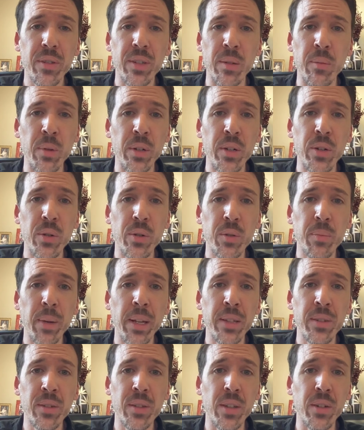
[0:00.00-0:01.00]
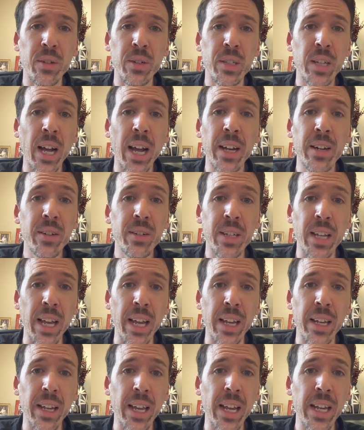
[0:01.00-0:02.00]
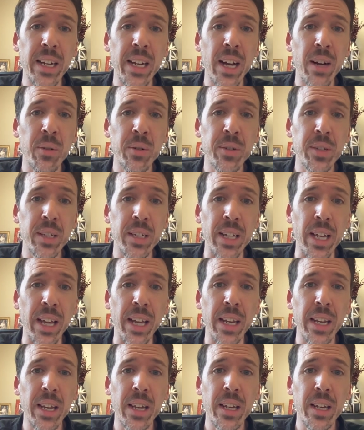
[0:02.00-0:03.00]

someone who spends their entire day, 8 hours a day,